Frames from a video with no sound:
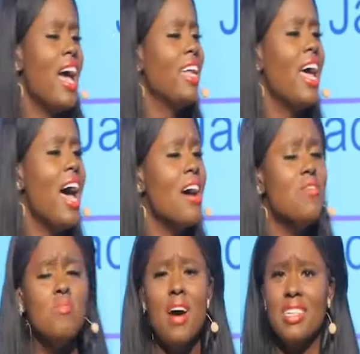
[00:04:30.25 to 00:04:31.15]
I ate
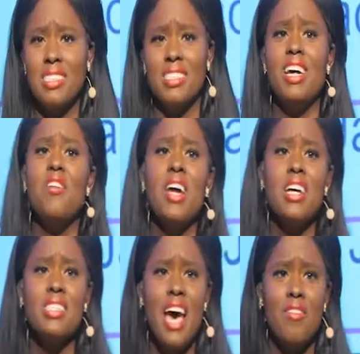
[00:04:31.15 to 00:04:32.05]
half a box of
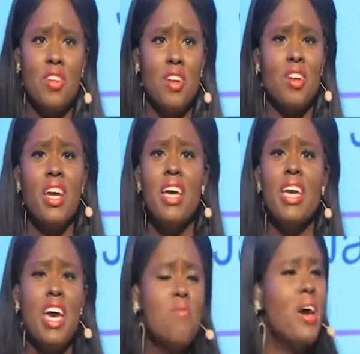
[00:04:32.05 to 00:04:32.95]
donuts after
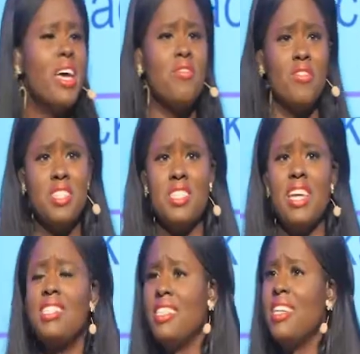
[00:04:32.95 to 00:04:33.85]
campaigning for
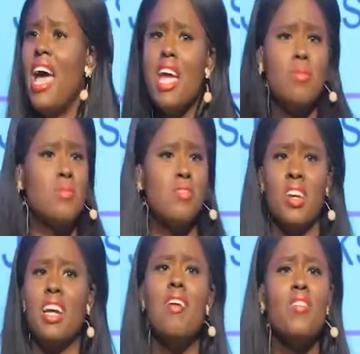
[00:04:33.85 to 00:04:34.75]
Stacey Abrams
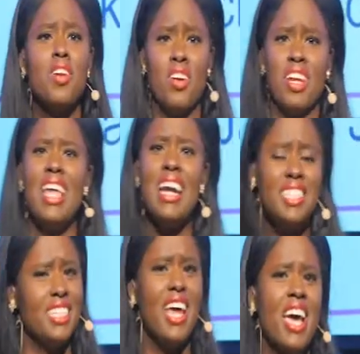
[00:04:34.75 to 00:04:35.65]
for governor on
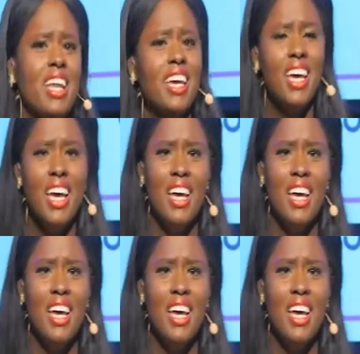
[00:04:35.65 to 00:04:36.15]
election night.